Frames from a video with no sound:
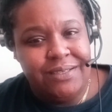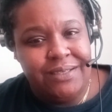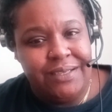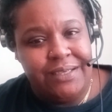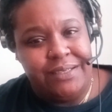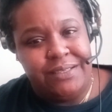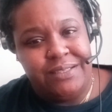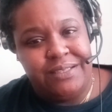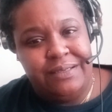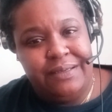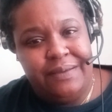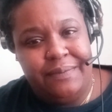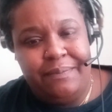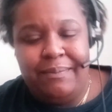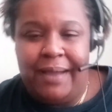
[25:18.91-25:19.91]
is
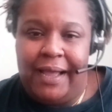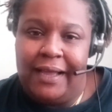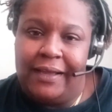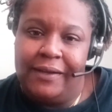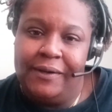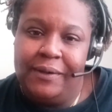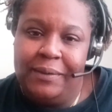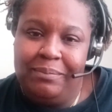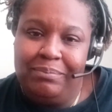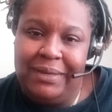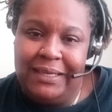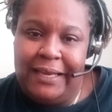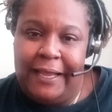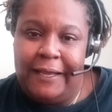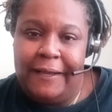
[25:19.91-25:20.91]
my
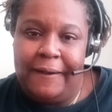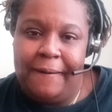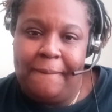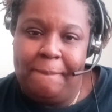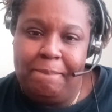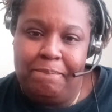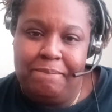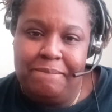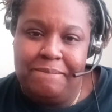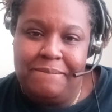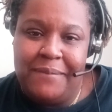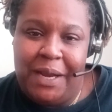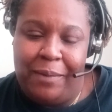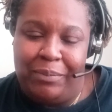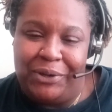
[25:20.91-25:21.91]
B-Day
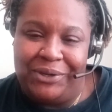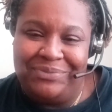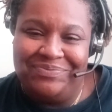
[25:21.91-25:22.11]
number.